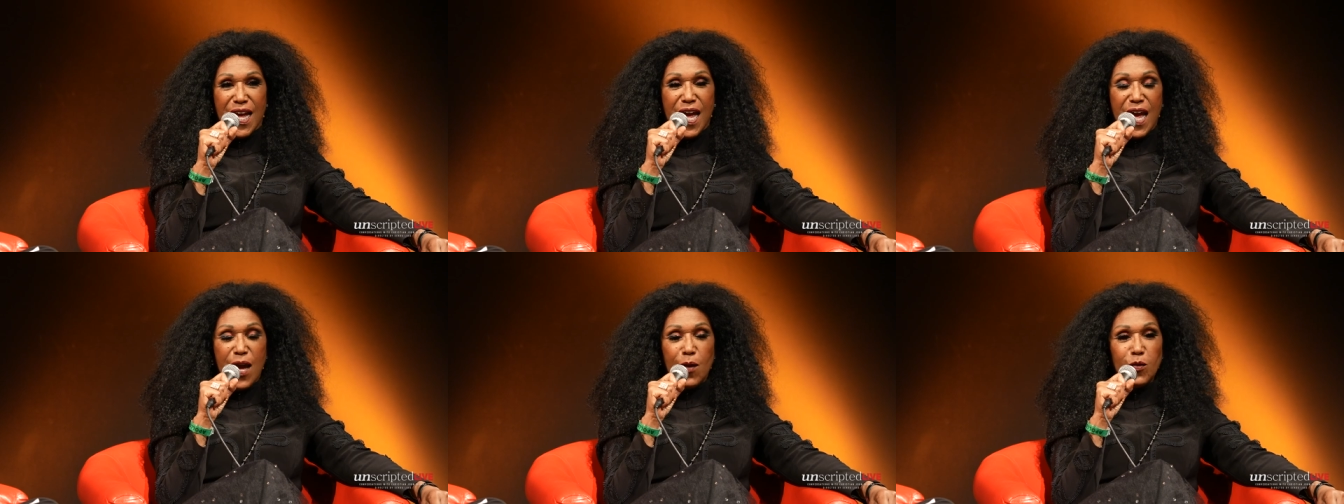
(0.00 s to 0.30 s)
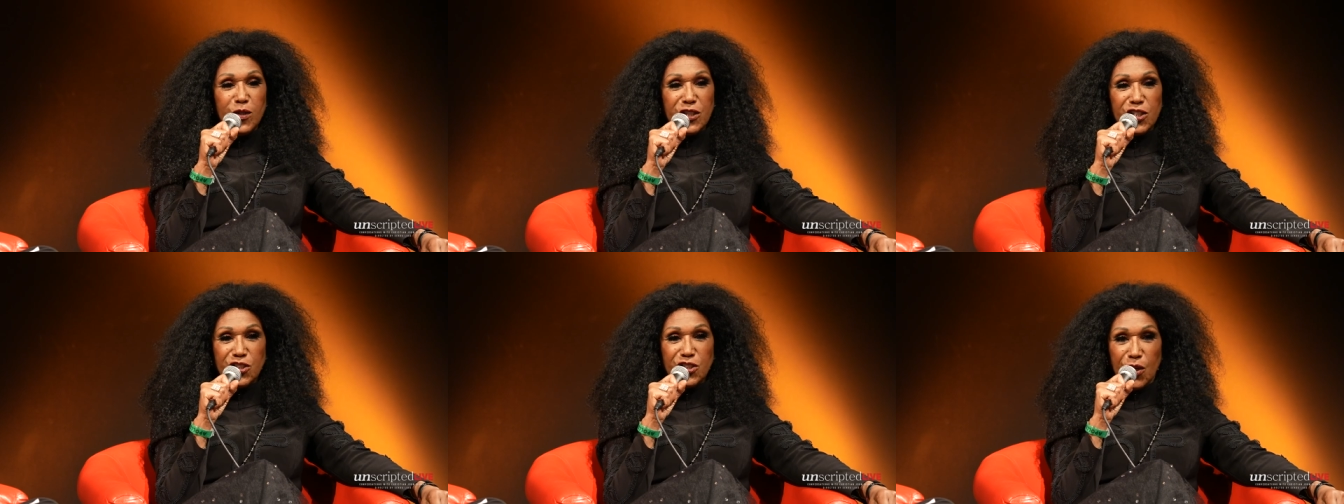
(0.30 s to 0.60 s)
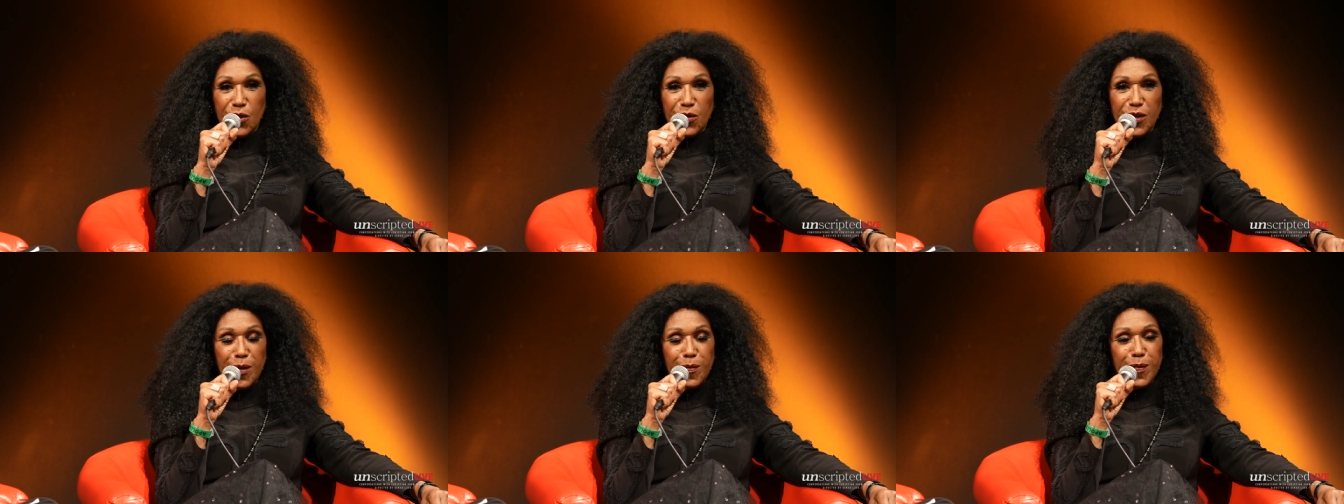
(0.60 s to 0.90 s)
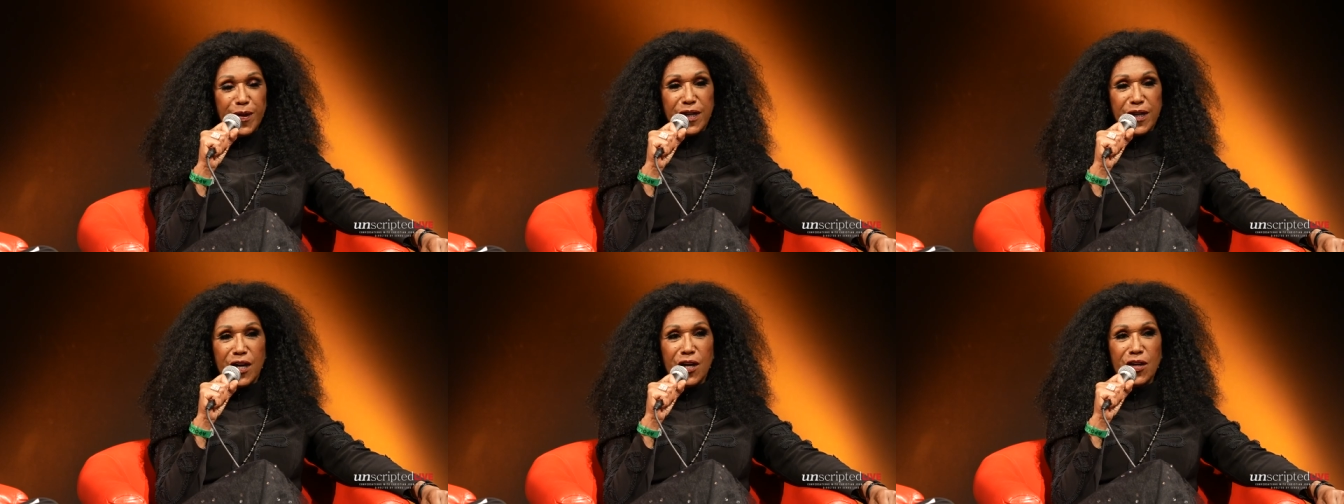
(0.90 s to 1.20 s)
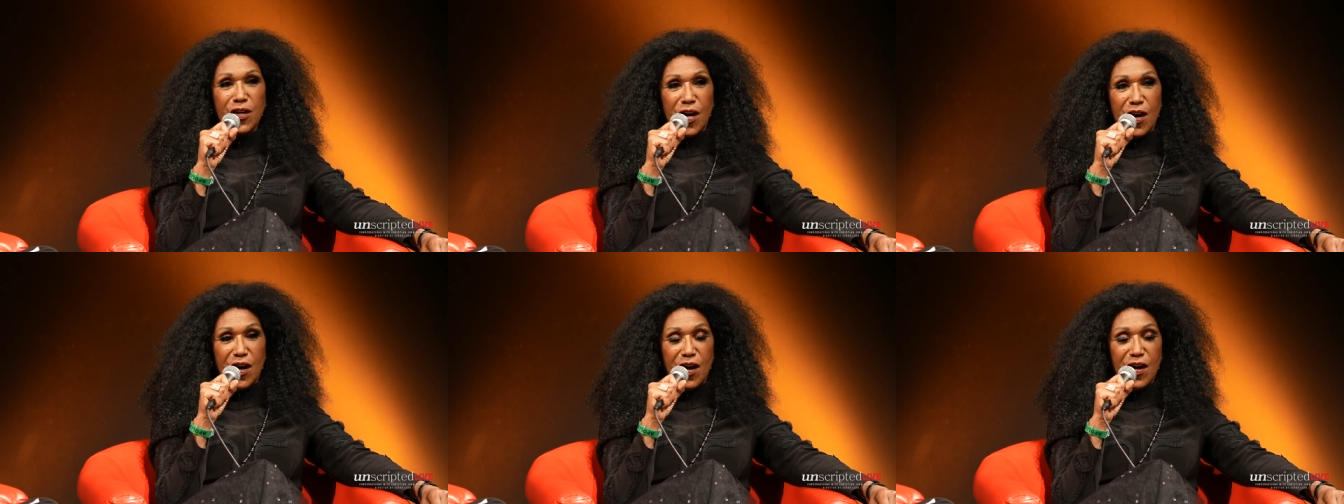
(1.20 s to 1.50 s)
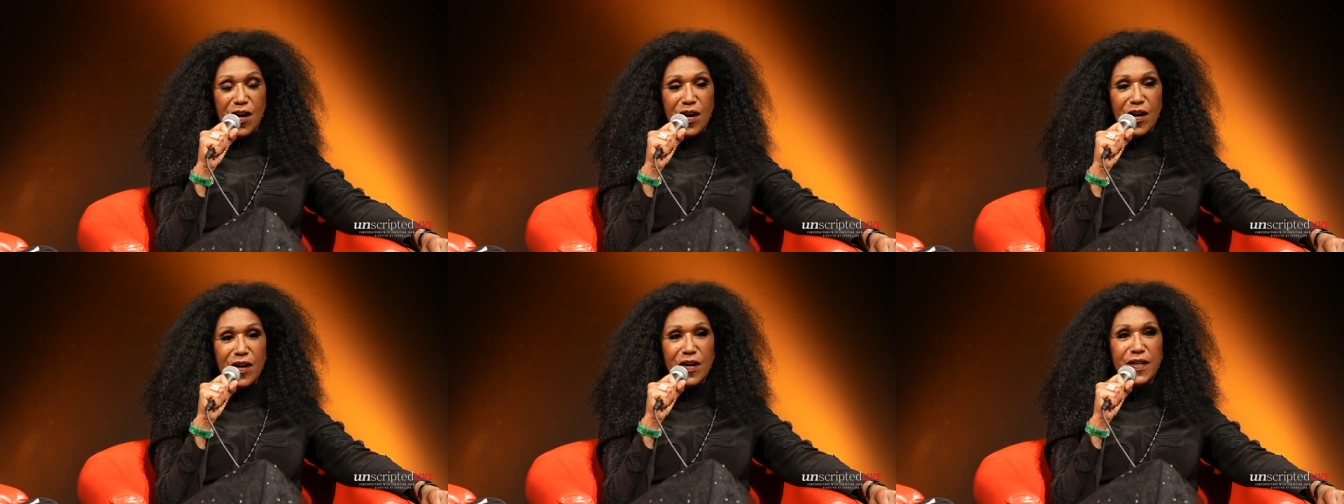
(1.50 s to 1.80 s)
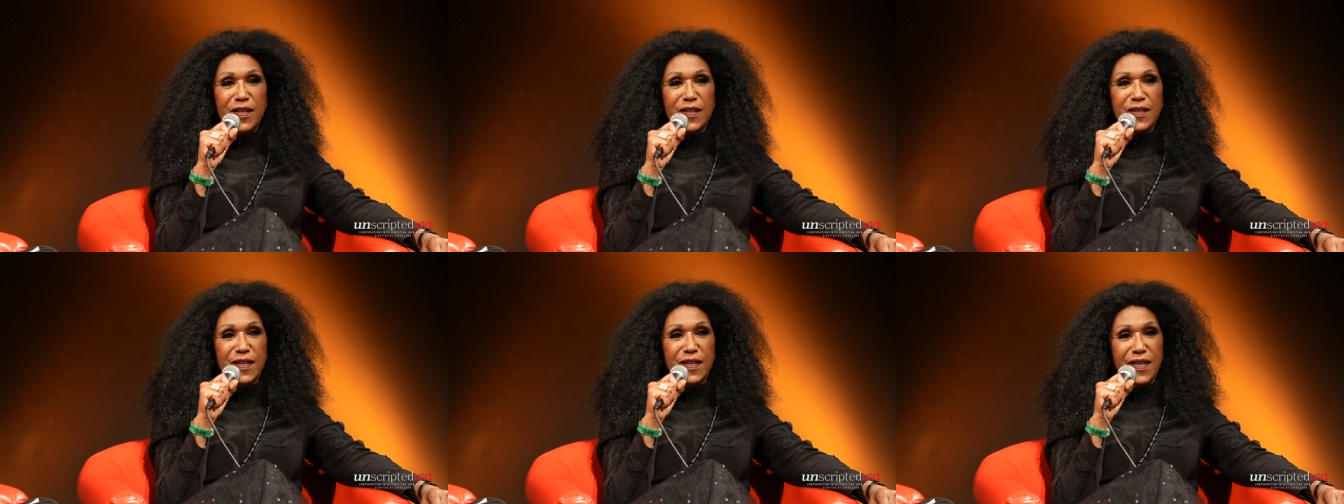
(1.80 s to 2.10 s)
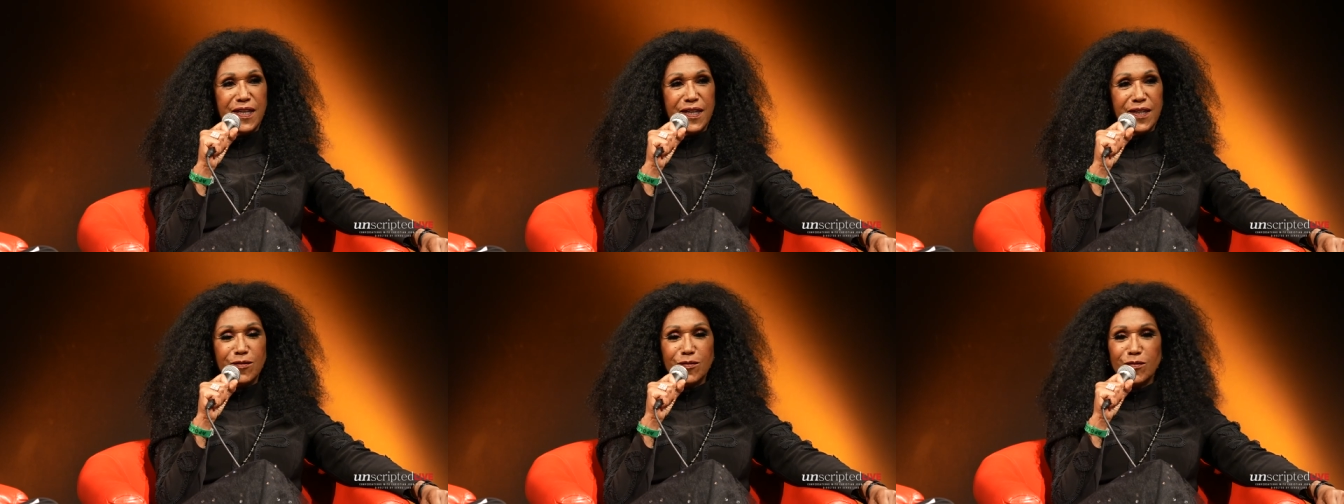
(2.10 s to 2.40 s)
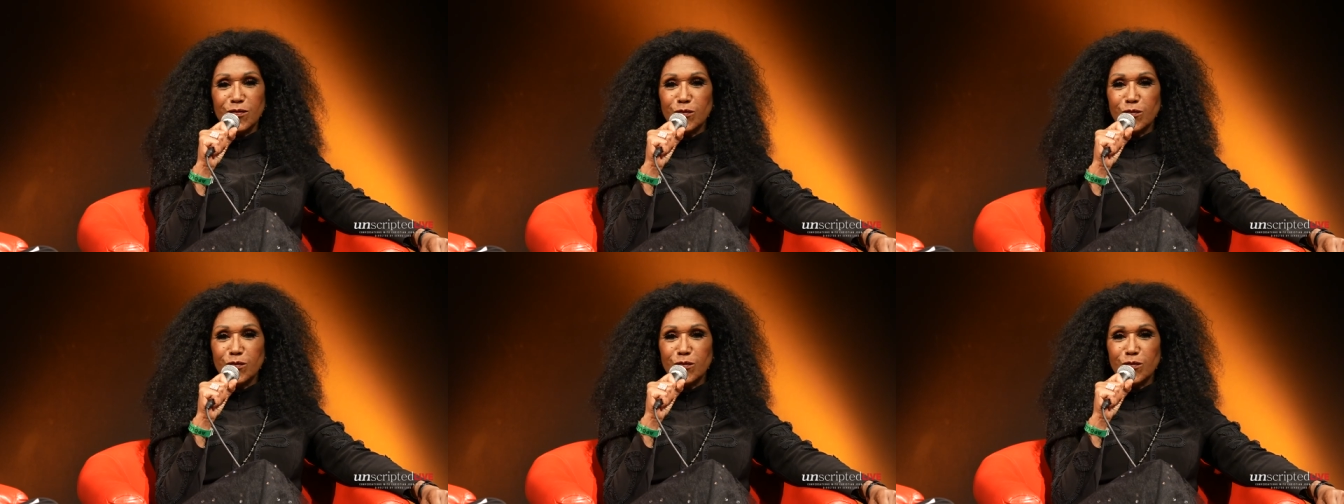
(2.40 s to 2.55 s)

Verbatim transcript: And we showed up in our car and they